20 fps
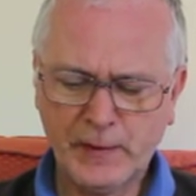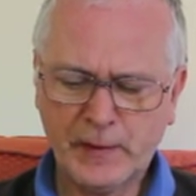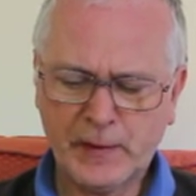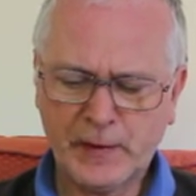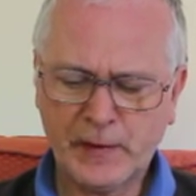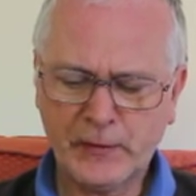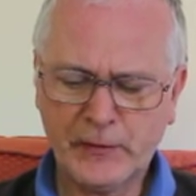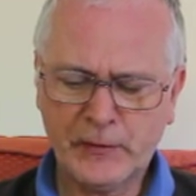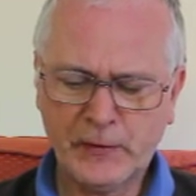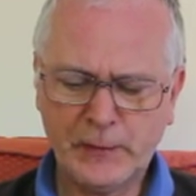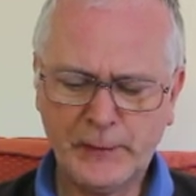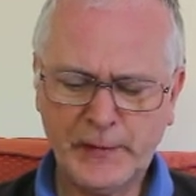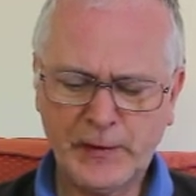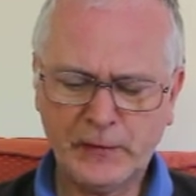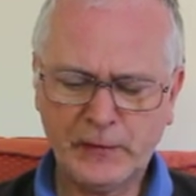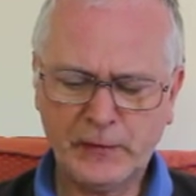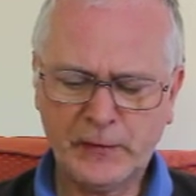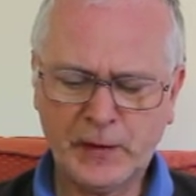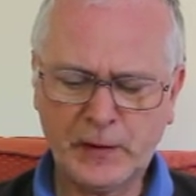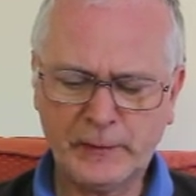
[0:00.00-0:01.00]
and coming
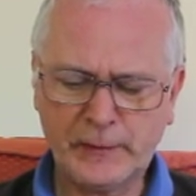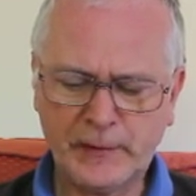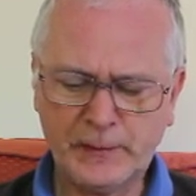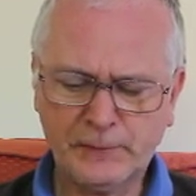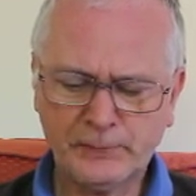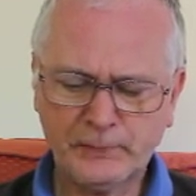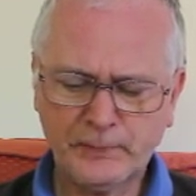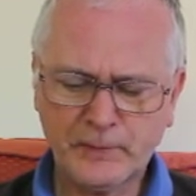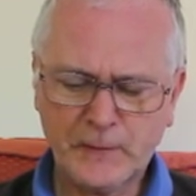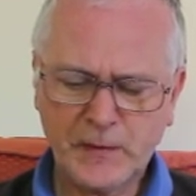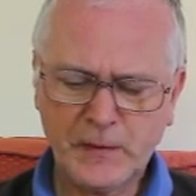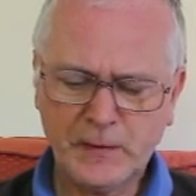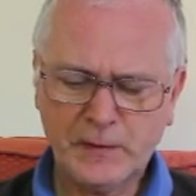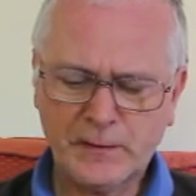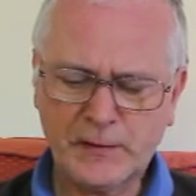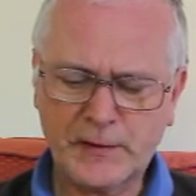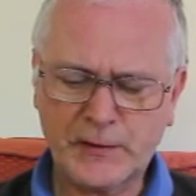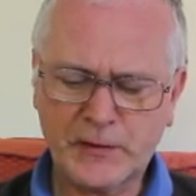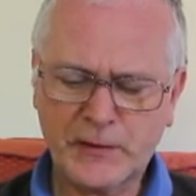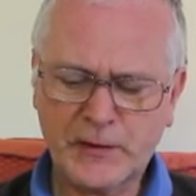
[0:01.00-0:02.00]
and going,
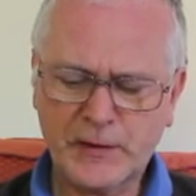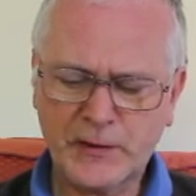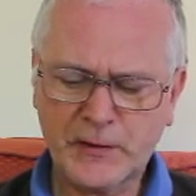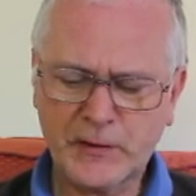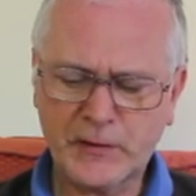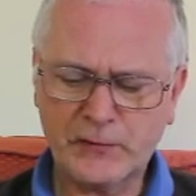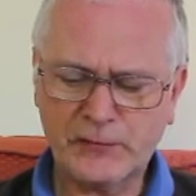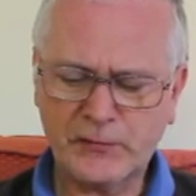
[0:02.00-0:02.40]
that Shasta